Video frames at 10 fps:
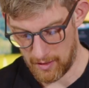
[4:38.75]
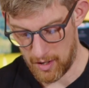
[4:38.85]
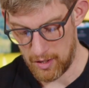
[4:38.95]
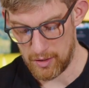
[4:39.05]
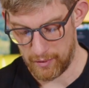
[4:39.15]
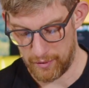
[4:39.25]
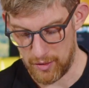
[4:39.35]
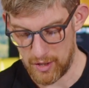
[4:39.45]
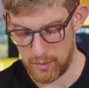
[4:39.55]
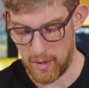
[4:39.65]
I looked on
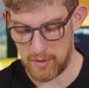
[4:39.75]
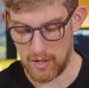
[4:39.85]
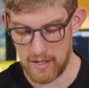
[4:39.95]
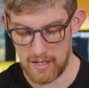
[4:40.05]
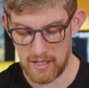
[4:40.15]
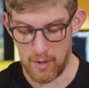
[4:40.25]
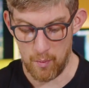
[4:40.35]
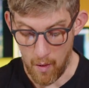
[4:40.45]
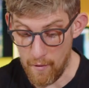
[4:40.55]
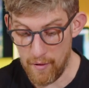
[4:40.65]
Fuji's website to see
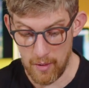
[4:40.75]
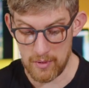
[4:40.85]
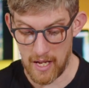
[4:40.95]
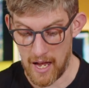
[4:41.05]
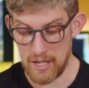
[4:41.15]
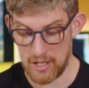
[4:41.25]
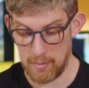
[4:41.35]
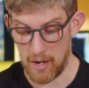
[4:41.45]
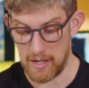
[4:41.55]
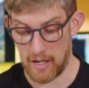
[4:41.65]
what films they actually
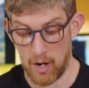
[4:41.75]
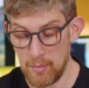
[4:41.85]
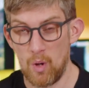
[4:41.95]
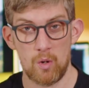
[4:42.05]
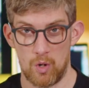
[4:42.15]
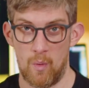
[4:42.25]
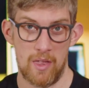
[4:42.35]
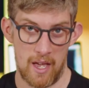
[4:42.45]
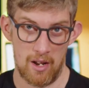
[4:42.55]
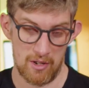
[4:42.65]
make, and I'm not sure when
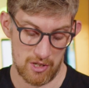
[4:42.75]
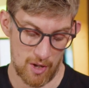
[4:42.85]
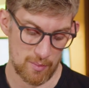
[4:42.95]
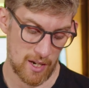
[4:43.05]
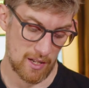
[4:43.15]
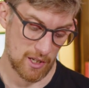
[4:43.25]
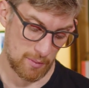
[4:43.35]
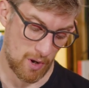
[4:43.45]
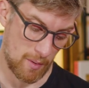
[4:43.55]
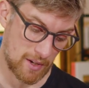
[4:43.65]
they last updated this,
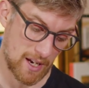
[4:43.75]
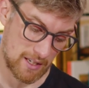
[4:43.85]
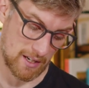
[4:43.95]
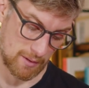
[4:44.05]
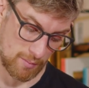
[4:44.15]
but I'm guessing it's